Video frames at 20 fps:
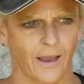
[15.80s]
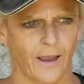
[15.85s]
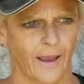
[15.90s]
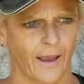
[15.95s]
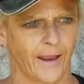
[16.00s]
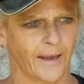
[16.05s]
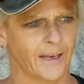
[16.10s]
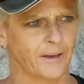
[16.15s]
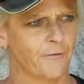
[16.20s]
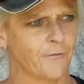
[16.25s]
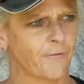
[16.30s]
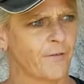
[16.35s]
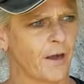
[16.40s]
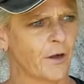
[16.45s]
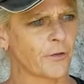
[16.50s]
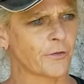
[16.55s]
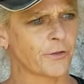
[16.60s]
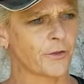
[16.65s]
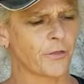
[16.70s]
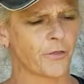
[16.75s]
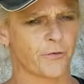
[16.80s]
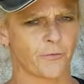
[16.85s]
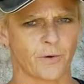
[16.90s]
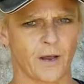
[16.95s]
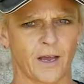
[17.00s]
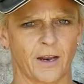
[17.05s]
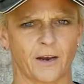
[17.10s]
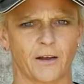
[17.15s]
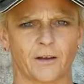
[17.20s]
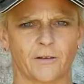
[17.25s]
and he felt the
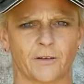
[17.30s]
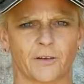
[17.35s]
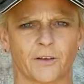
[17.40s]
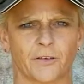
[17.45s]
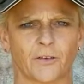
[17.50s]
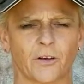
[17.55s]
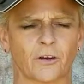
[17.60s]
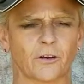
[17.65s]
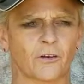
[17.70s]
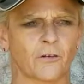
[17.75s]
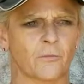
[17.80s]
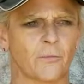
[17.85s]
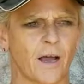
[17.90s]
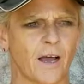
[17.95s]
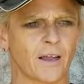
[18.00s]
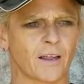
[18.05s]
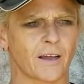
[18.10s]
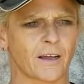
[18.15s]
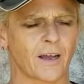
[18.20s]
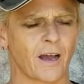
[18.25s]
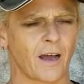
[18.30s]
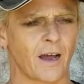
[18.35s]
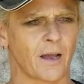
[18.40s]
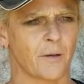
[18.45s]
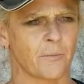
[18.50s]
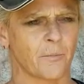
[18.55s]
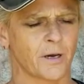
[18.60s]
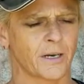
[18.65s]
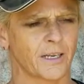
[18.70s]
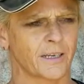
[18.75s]
threat of his uncle
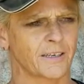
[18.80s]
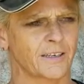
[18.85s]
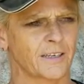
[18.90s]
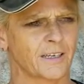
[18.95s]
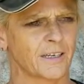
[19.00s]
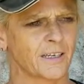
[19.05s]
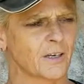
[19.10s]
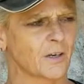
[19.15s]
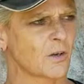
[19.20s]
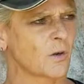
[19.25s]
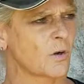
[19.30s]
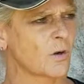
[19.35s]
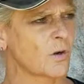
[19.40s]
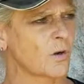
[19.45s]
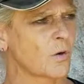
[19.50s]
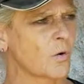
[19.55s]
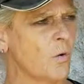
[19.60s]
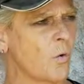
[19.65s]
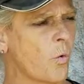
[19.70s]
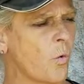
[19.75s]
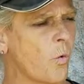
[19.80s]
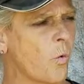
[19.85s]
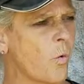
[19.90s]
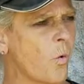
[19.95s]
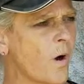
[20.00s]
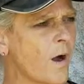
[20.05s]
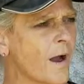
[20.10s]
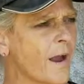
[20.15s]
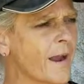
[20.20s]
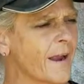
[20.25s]
Malachi, but he didn't
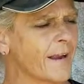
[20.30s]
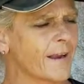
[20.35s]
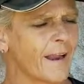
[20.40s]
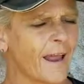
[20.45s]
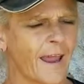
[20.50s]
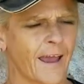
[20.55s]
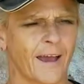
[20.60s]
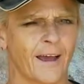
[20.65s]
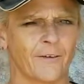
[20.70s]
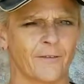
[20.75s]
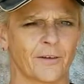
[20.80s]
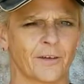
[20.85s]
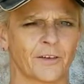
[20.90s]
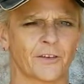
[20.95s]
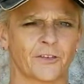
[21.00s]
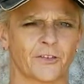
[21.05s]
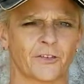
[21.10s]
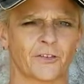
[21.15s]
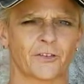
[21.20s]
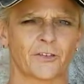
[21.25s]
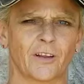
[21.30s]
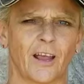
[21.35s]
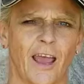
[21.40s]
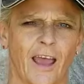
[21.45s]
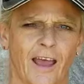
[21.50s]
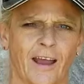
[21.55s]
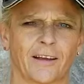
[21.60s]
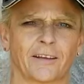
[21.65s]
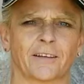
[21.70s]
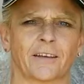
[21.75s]
quite have his
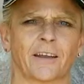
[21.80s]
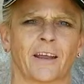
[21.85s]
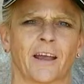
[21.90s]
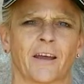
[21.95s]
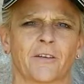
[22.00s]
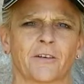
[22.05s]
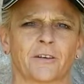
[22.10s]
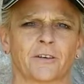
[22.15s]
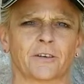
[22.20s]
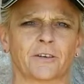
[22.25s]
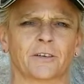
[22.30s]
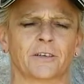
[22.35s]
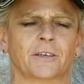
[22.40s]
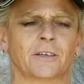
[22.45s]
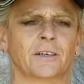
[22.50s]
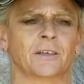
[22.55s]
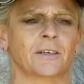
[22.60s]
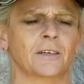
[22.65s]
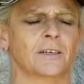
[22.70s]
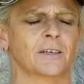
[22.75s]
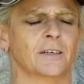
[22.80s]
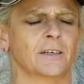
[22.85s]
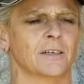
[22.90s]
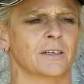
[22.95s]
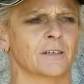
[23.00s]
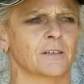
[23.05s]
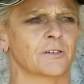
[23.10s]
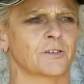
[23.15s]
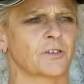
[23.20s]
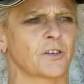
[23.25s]
act together.
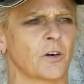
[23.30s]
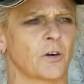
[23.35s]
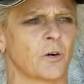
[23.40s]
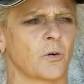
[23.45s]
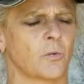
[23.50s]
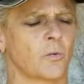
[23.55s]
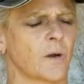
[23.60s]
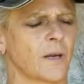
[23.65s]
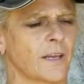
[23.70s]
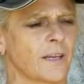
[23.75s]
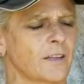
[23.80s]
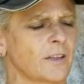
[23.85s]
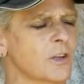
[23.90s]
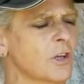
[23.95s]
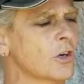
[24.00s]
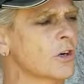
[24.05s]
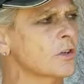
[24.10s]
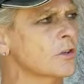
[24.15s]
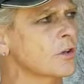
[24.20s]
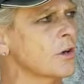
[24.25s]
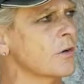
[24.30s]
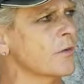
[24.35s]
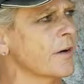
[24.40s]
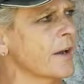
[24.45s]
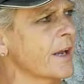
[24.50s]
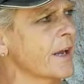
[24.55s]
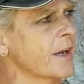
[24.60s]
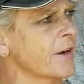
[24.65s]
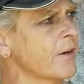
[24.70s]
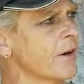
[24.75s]
So when he looked over
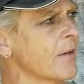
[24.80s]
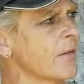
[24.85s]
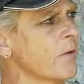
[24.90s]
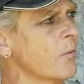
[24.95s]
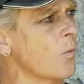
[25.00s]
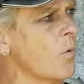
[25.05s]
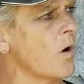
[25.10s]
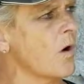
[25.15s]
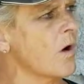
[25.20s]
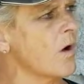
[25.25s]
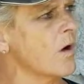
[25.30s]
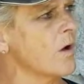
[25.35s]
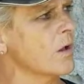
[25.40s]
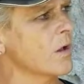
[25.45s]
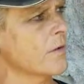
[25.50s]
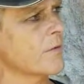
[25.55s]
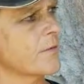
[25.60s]
here on the wall